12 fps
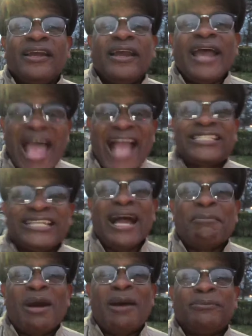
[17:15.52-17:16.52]
Ask
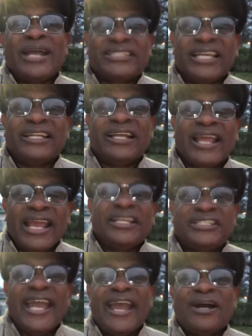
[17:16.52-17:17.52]
some of them that's in the
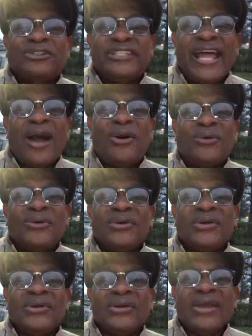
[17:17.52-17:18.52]
jails now.
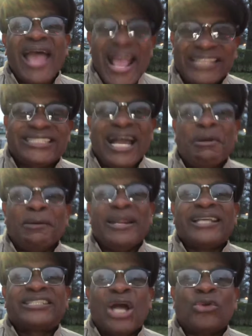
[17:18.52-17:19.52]
Ask some of them
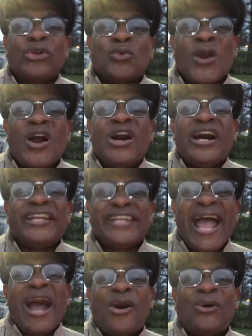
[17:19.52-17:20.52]
that's on the run
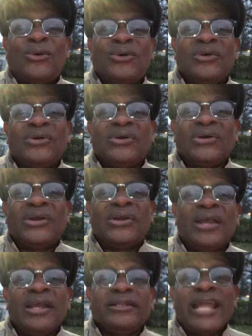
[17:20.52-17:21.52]
now.
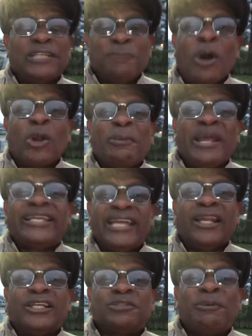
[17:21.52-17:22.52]
They supposed to have been
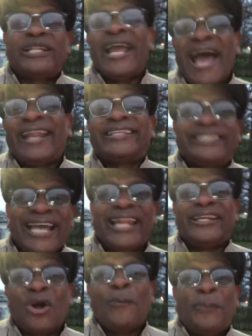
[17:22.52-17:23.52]
killers, but they out there
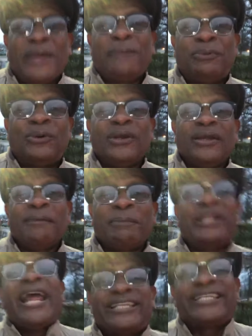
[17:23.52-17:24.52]
telling on people.
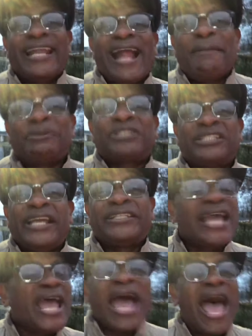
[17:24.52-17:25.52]
But they said, I'm a snitch.
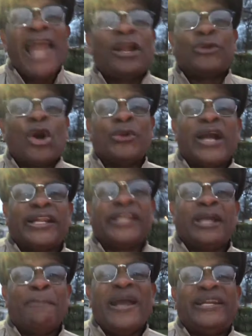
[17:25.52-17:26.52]
I don't know none of
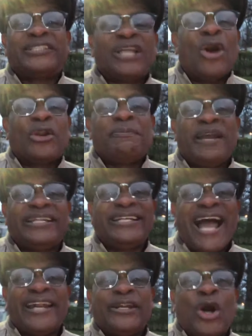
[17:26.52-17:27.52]
your business. The only business
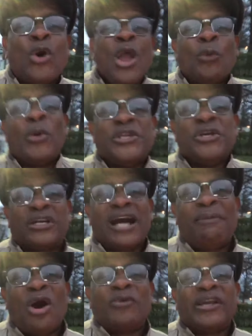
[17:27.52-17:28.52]
I know when you
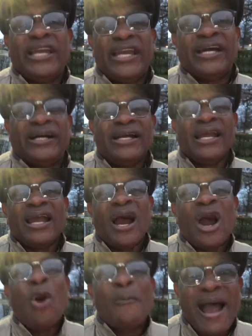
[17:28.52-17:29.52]
come over here
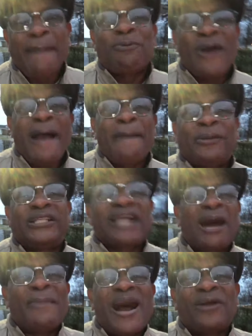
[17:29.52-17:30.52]
on my property
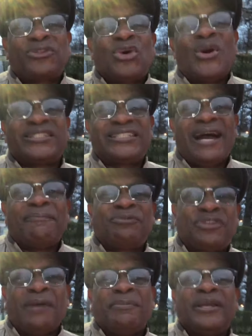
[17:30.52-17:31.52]
talking about doing something
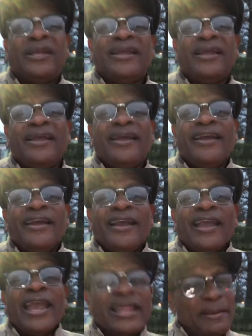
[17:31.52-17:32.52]
to me.
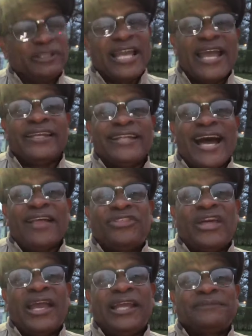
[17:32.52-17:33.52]
And let me tell you another
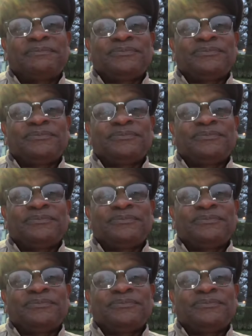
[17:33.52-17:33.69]
thing.